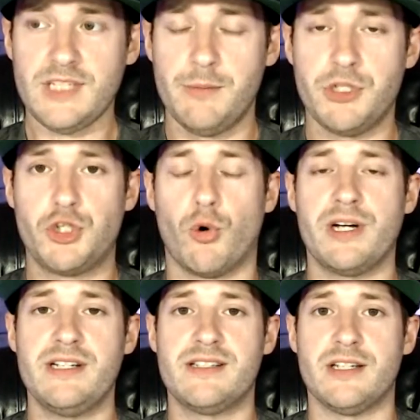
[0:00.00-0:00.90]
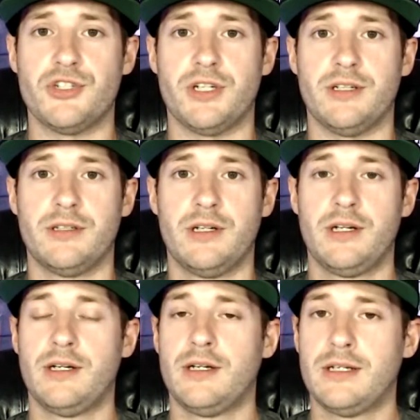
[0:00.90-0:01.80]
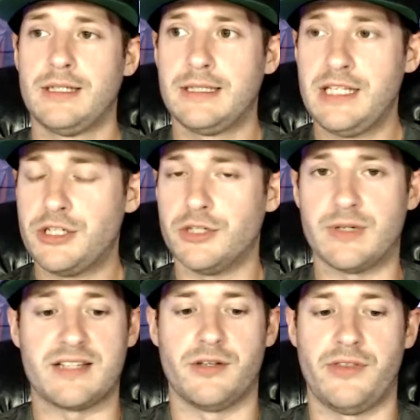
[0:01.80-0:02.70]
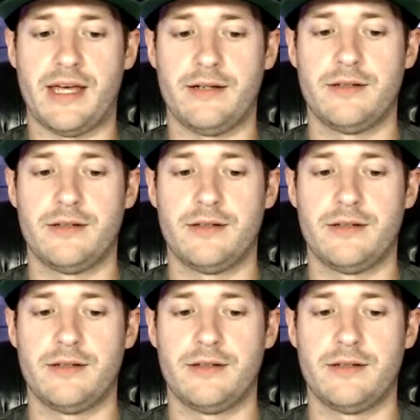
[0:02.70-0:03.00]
Majority decision. He couldn't wrestle then.